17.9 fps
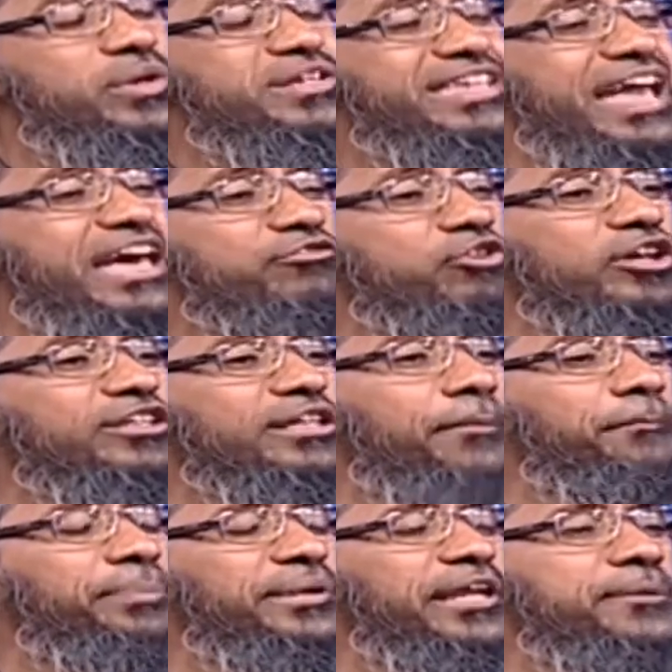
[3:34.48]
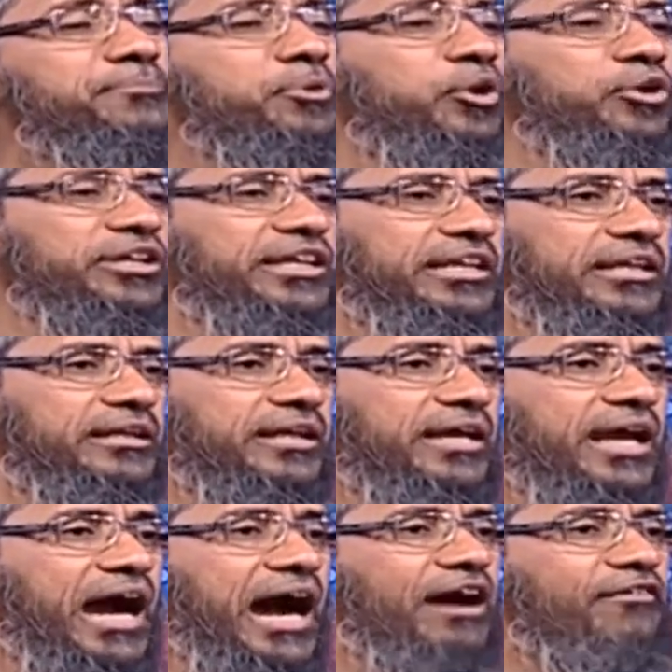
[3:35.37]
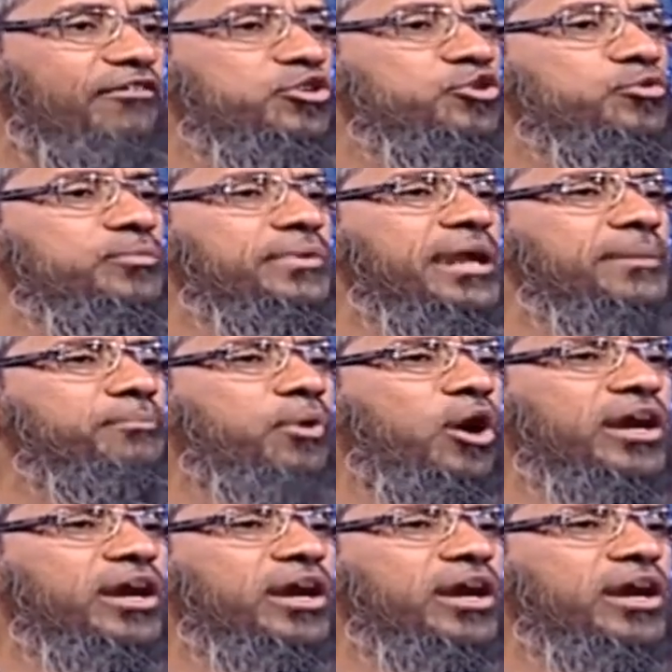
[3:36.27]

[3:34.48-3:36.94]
which has got complete protein. Our human